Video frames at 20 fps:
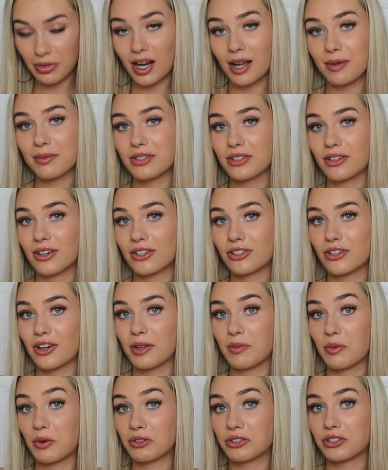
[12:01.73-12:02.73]
But I am still gonna
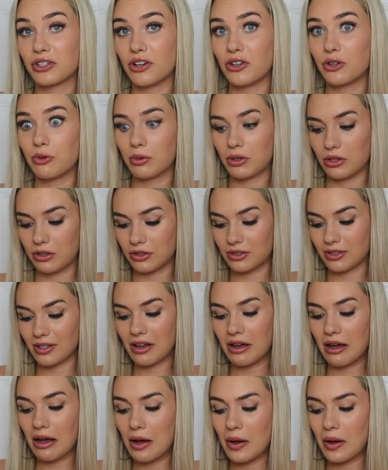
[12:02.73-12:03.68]
try them on to show you because